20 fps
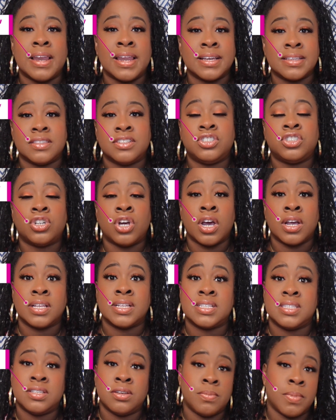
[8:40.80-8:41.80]
like the
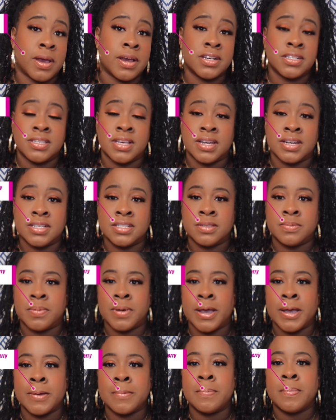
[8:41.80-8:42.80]
Charlotte Tilbury setting
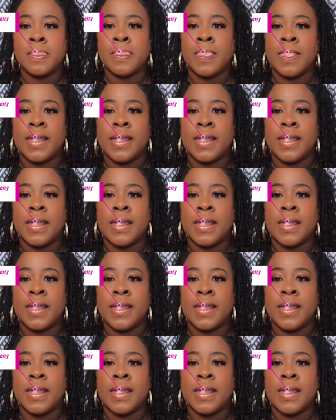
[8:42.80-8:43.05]
spray.